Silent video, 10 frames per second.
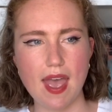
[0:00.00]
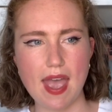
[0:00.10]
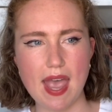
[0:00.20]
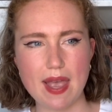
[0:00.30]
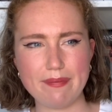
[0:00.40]

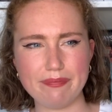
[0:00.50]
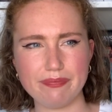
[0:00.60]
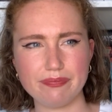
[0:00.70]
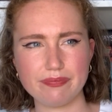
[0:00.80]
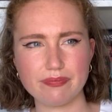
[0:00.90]

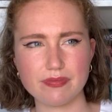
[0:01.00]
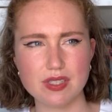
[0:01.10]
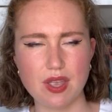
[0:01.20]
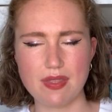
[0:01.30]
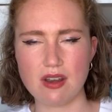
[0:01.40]
Um,
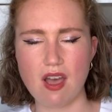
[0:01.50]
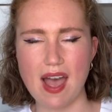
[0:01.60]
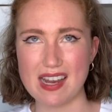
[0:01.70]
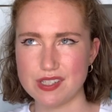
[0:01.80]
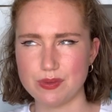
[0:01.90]
so they're not
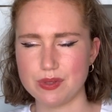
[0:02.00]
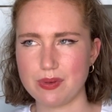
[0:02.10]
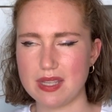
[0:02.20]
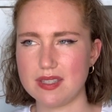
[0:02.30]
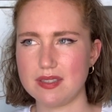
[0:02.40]
actual
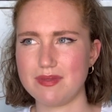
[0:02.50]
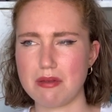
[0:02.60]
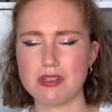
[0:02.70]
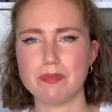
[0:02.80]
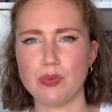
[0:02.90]
twins. They
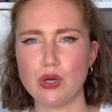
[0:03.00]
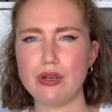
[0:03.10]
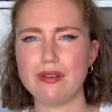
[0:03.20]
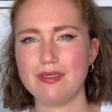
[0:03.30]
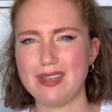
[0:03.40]
were just
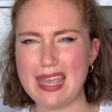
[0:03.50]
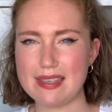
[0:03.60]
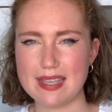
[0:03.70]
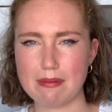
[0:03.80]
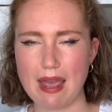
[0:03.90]
born near the
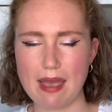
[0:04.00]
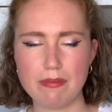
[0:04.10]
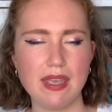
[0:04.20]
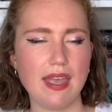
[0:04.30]
same time.